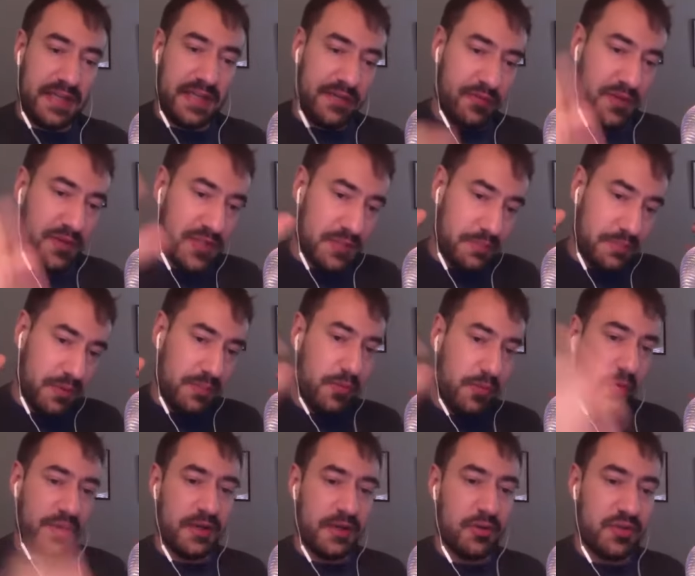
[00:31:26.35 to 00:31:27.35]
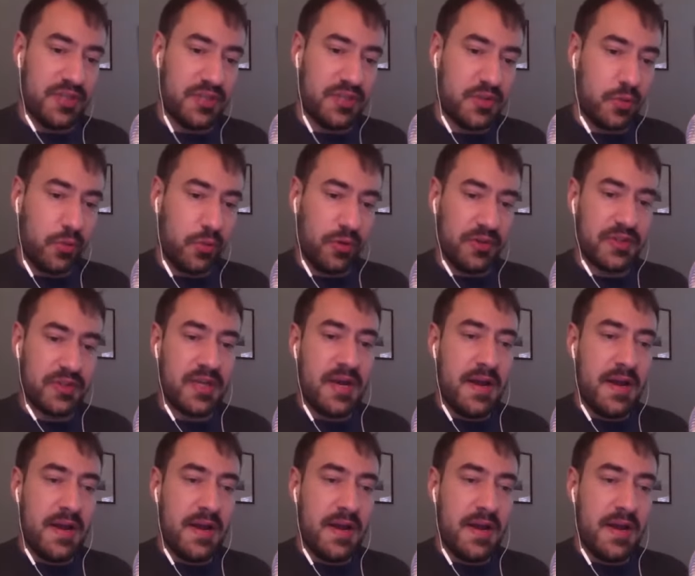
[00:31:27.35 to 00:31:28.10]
Like if we just put more energy towards